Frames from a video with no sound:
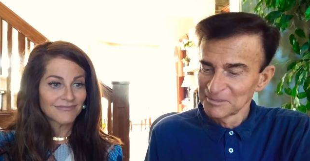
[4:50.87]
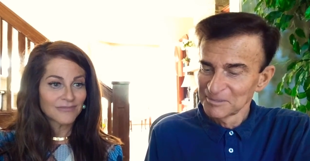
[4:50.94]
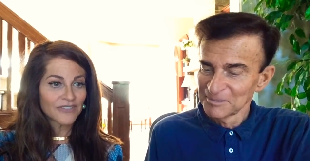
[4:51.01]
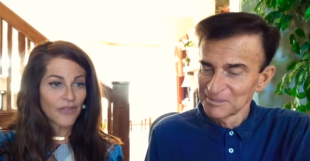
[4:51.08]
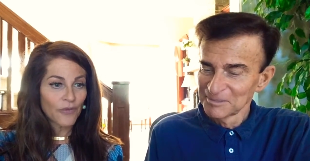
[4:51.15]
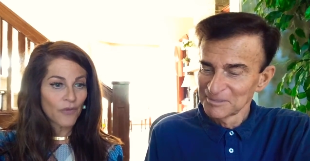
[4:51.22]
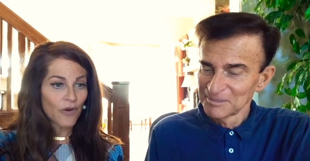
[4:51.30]
Speaker 1: Was
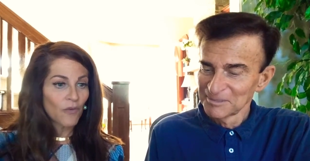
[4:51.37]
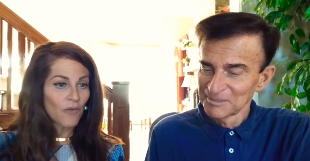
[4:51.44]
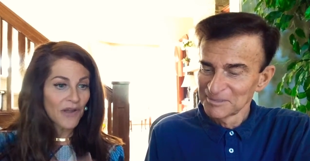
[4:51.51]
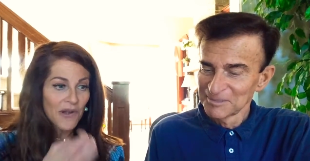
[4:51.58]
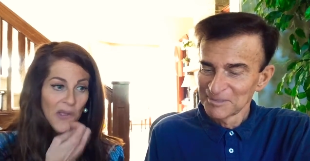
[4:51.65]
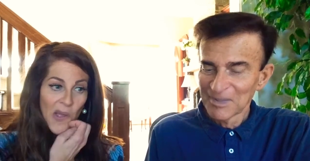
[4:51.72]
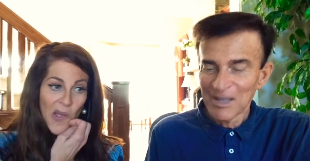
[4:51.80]
that the wrong
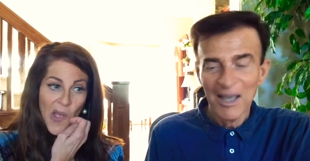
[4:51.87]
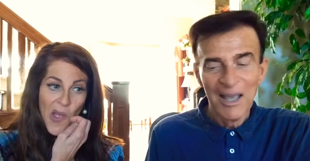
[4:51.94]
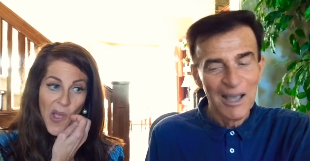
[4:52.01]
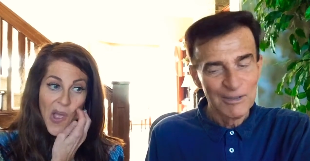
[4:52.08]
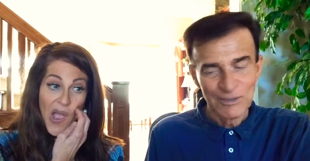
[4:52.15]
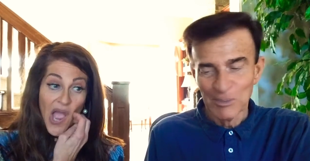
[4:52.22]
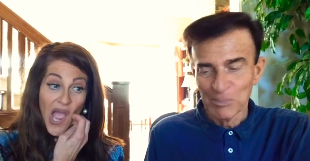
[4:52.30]
one?
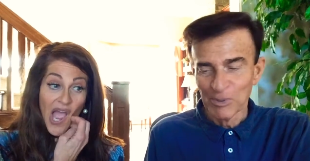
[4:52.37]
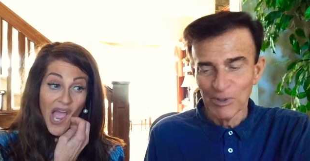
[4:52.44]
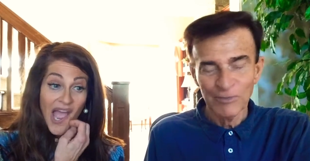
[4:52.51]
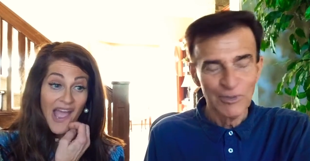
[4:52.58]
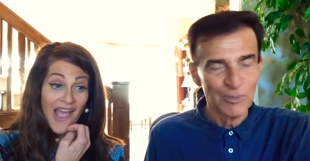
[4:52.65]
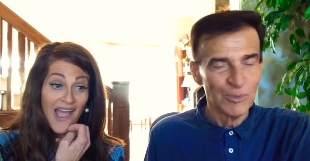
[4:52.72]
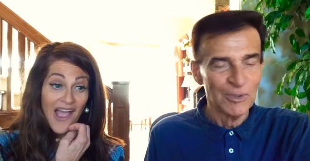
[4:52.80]
Speaker 2: That's the
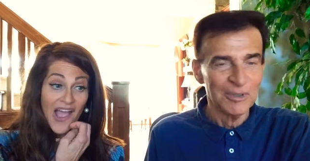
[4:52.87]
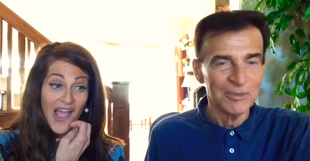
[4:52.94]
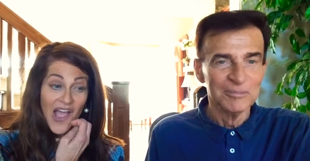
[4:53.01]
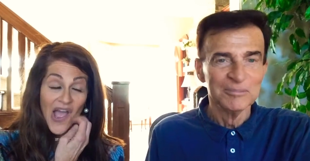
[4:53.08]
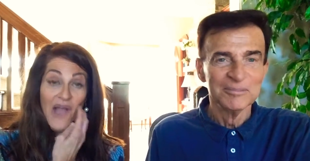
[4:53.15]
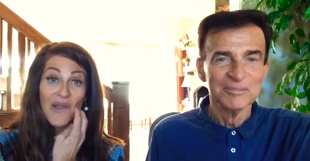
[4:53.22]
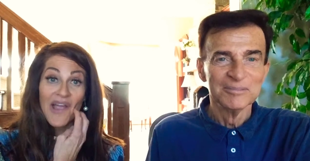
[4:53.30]
perfect one.
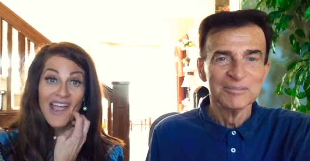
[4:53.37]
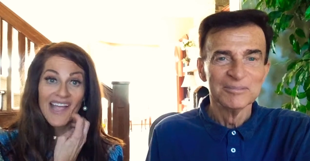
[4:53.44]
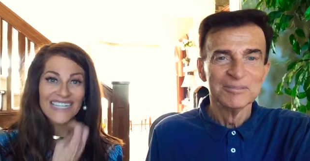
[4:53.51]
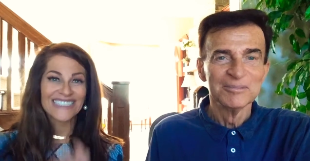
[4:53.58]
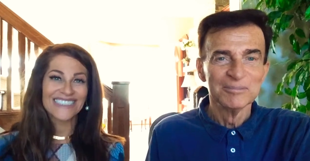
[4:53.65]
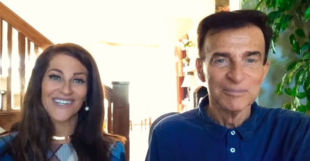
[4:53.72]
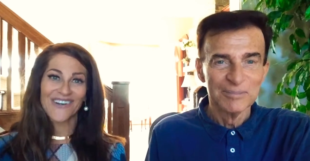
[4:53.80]
Okay.
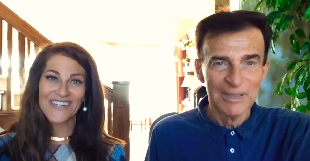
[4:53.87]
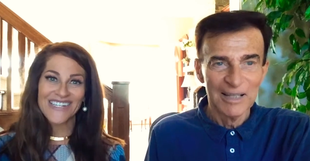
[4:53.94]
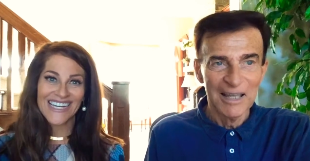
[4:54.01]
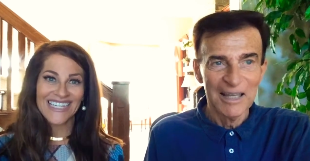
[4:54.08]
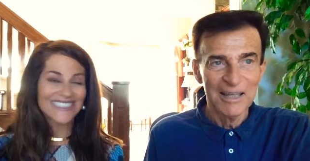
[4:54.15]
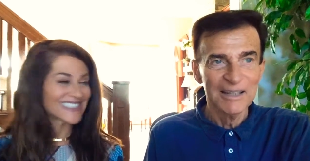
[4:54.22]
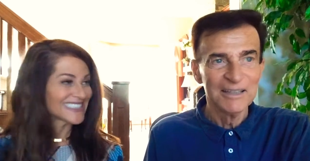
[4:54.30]
Glory
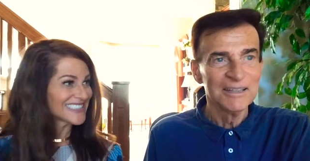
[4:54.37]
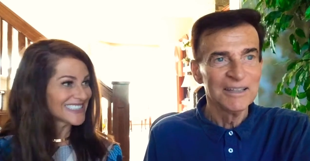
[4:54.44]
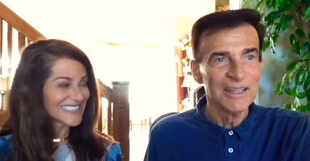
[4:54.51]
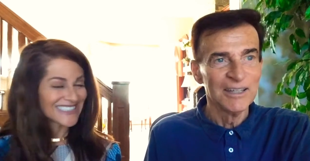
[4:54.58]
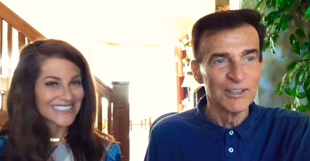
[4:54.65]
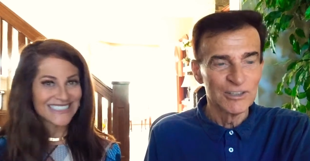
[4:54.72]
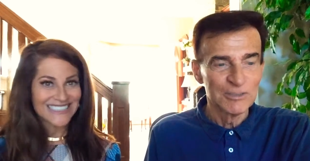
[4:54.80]
Plan
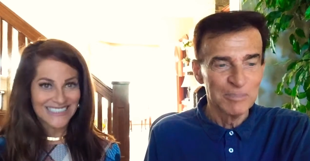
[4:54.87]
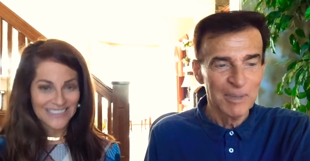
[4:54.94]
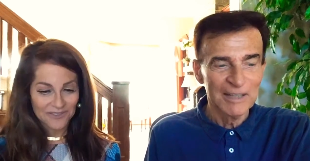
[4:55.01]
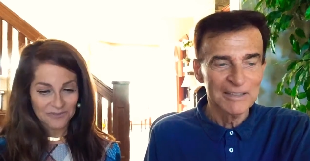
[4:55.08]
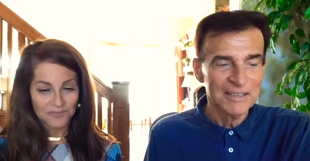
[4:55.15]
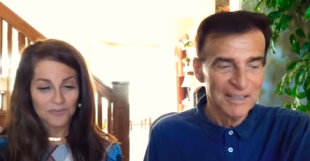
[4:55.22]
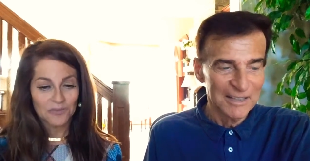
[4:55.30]
and
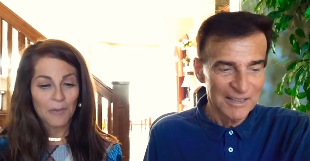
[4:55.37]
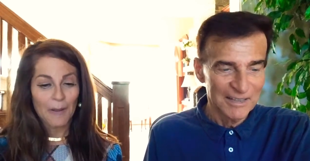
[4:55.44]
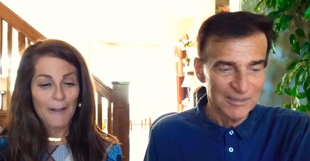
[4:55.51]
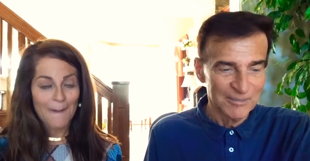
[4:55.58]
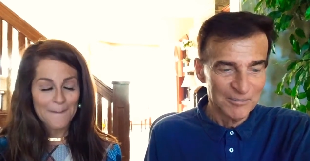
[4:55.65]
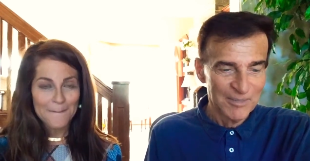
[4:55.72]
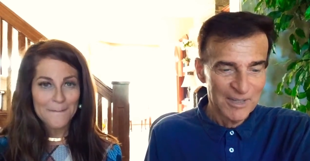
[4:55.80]
expect an end.
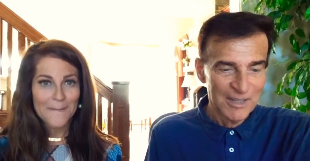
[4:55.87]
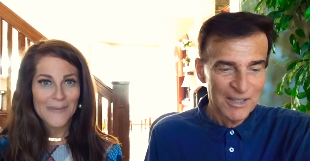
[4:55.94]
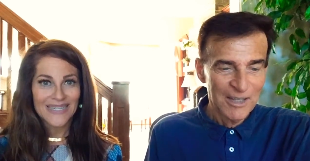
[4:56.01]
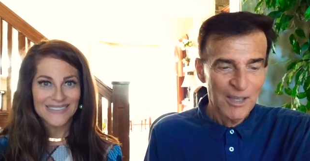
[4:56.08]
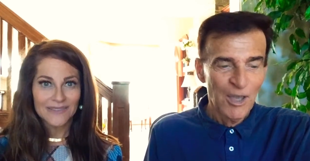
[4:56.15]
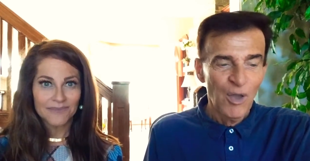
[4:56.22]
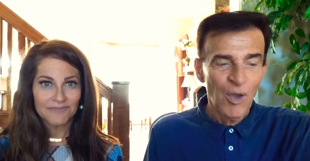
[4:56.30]

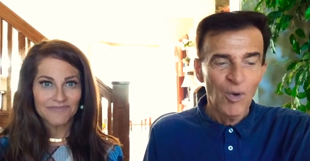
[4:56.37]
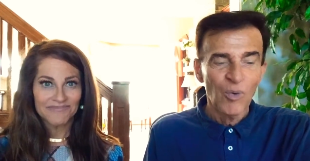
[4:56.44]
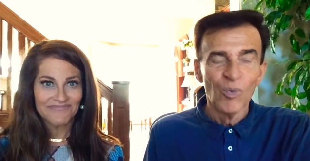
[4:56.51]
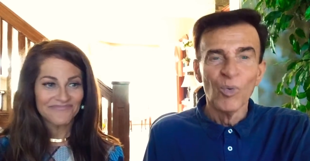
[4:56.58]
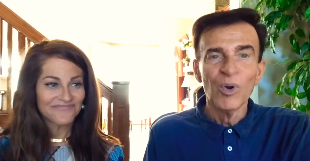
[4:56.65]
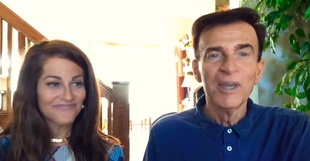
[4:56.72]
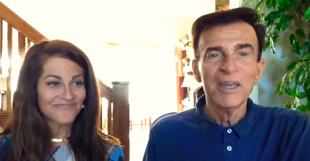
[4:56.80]

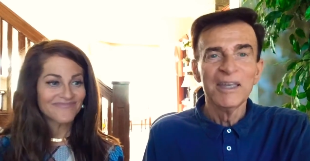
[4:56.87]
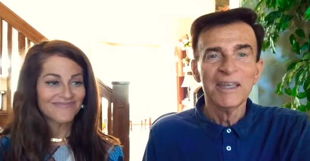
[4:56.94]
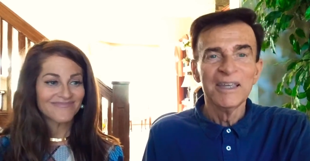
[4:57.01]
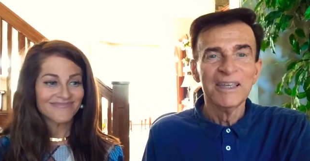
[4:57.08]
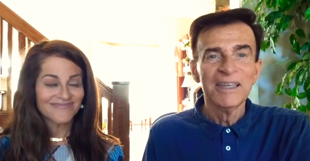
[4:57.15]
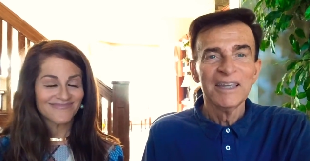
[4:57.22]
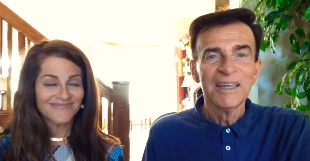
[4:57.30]

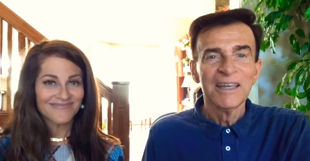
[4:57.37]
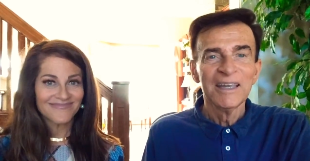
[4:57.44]
We